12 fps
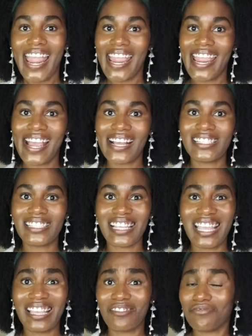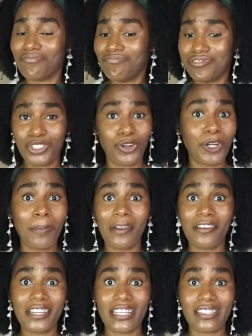and shorter
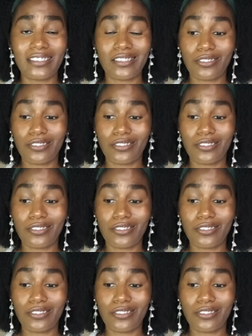periods.